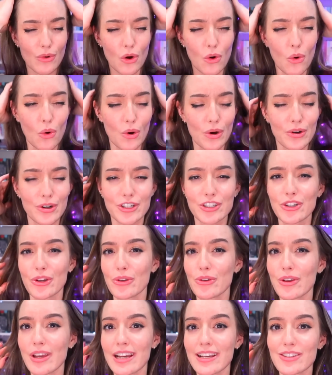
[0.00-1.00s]
record or show
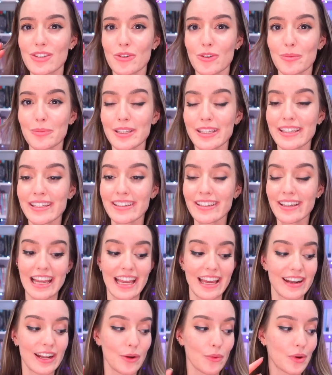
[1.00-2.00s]
you guys normally,
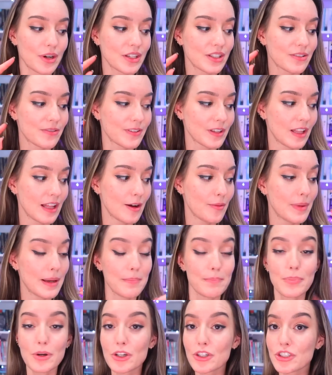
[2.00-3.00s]
and I wanted to fill out
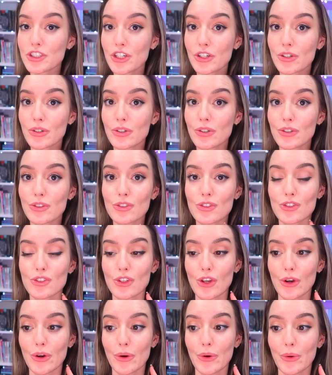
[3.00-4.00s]
my book journal,
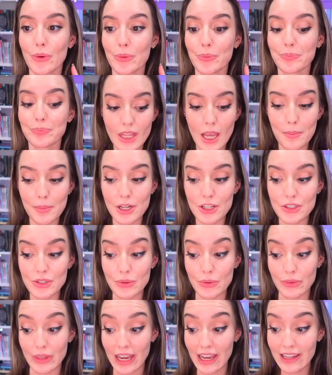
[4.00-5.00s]
so I'm gonna
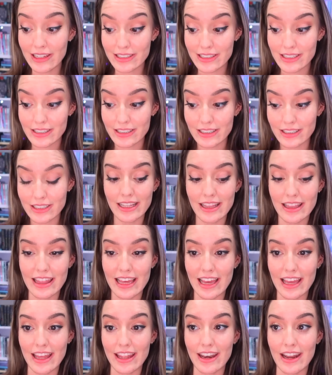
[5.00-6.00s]
do that.
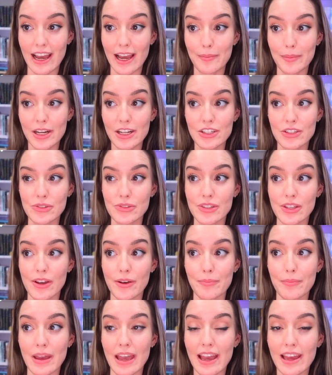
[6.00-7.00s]
Then I'm gonna do
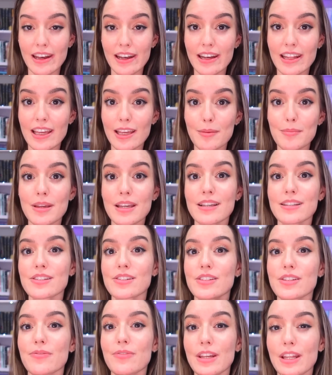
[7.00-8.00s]
some editing because
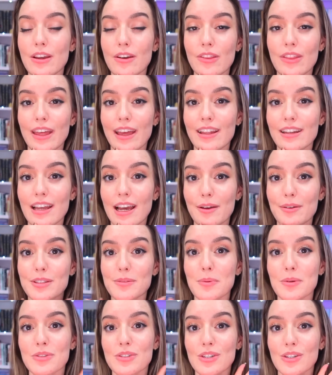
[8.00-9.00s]
there's a video that I was
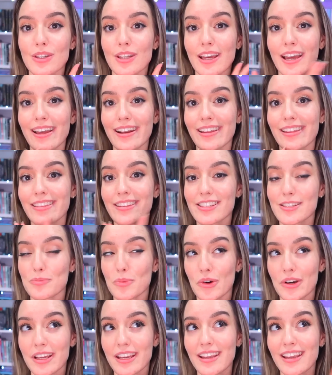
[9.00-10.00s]
supposed to edit this
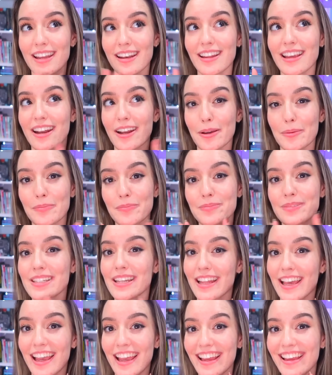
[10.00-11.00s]
morning and get up
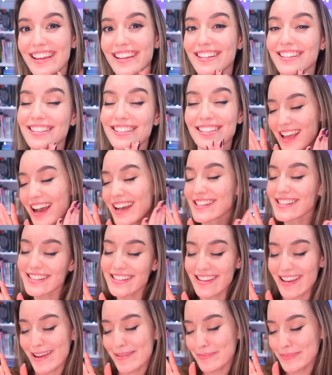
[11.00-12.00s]
today, and I
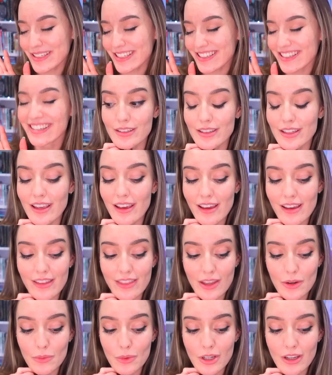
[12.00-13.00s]
slept. Yeah,
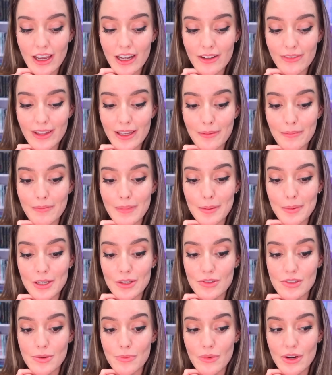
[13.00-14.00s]
then we'll kind of like maybe
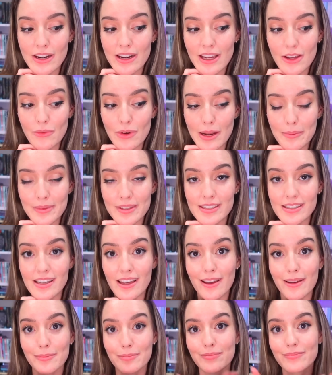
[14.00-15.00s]
do some reading and wrap this up.